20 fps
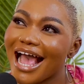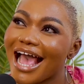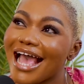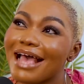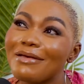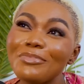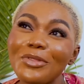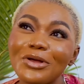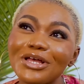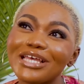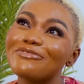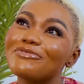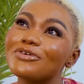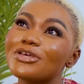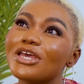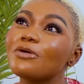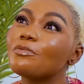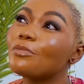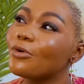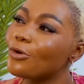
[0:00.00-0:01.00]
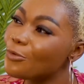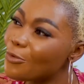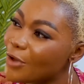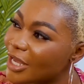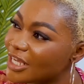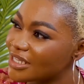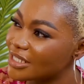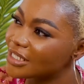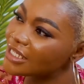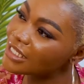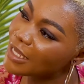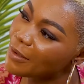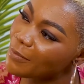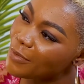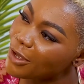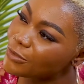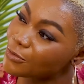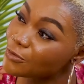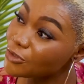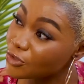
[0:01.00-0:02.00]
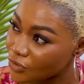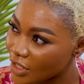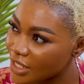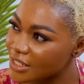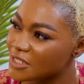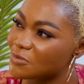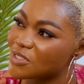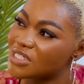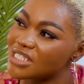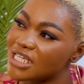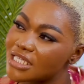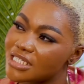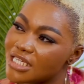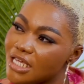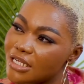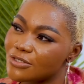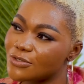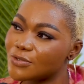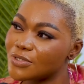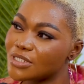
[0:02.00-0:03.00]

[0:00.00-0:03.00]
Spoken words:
I am not giving it. But who are you thinking about? Who's trying to be sexy and it's not